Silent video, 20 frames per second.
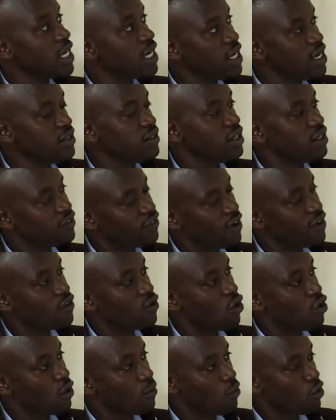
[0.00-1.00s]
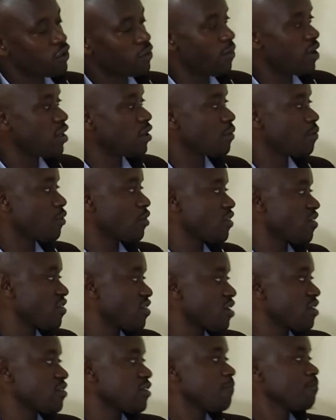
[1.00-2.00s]
885 or most
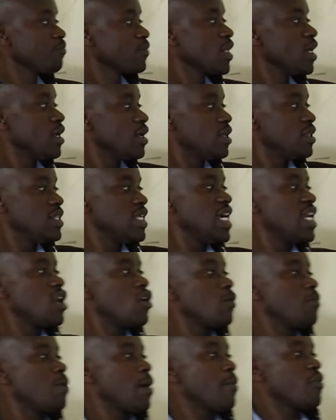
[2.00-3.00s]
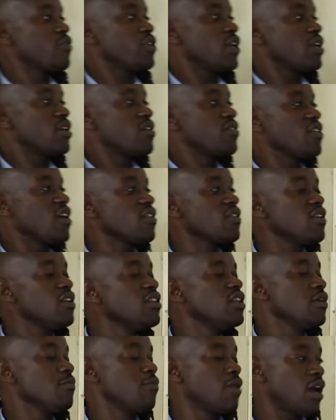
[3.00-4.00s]
microprocessors. General purpose registers,
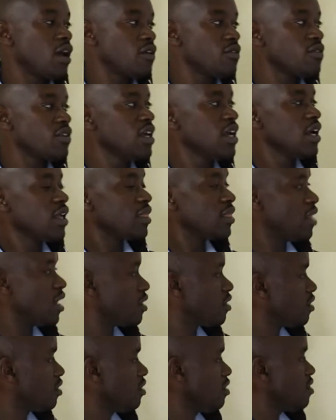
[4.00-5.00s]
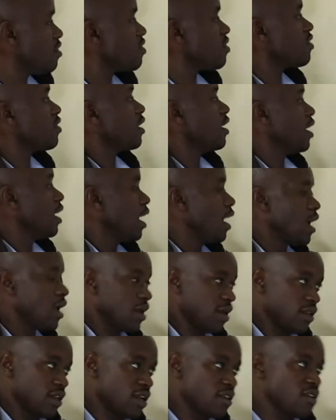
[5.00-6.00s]
it implies that these
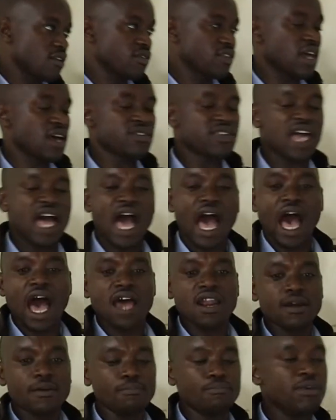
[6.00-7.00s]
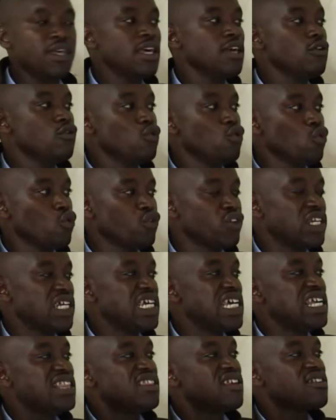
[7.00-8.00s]
registers are being
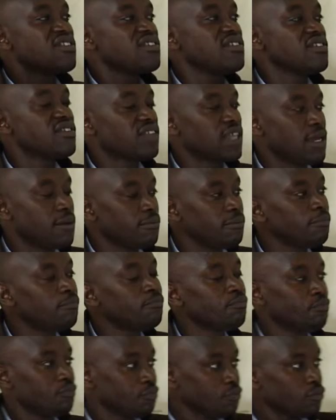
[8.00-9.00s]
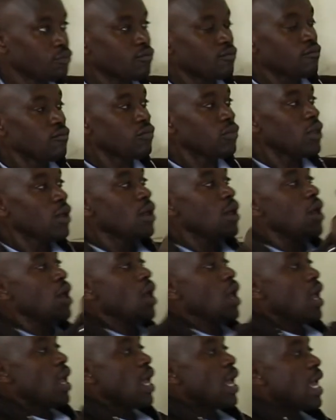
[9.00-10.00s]
used in the system
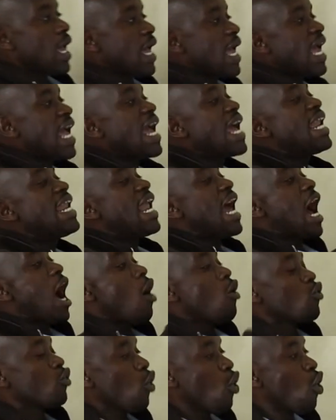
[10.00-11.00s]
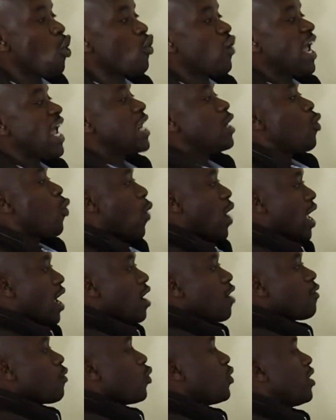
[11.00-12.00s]
anyhow or
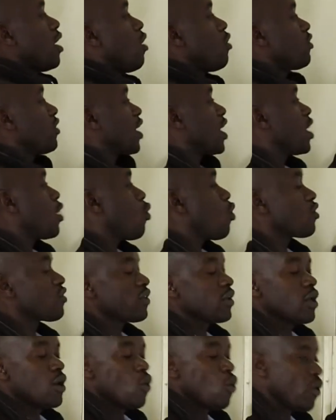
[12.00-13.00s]
anywhere without any what?